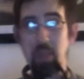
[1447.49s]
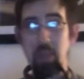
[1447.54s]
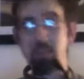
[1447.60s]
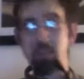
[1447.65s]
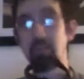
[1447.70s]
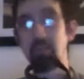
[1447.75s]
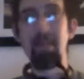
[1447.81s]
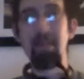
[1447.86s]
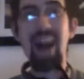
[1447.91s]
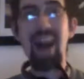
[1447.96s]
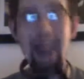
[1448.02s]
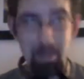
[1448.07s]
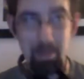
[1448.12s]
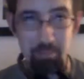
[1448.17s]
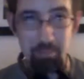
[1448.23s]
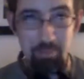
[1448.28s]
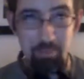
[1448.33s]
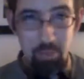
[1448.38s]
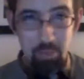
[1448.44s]
Your
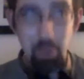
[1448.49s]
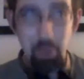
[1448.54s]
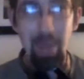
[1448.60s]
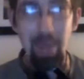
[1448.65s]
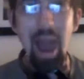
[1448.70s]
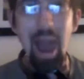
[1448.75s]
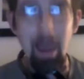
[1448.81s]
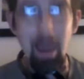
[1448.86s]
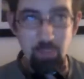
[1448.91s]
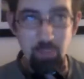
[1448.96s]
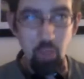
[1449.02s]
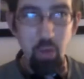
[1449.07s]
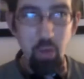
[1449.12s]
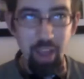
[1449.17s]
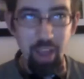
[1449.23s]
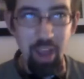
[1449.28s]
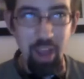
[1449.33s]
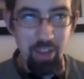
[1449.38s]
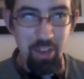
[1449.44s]
mom's
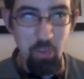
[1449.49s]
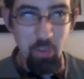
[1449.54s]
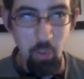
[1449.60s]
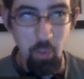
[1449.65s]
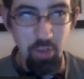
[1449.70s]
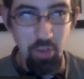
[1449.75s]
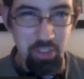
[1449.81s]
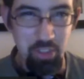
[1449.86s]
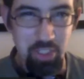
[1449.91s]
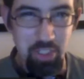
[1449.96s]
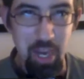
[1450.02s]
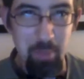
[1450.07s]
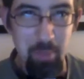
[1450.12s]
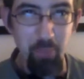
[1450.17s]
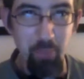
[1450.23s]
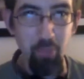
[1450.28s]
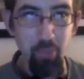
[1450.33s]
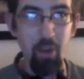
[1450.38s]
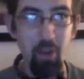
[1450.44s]
going on in the world of
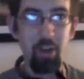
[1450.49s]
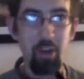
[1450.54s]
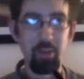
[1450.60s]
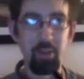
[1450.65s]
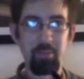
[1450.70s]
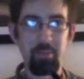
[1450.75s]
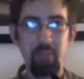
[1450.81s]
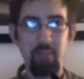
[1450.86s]
Cyberfrog.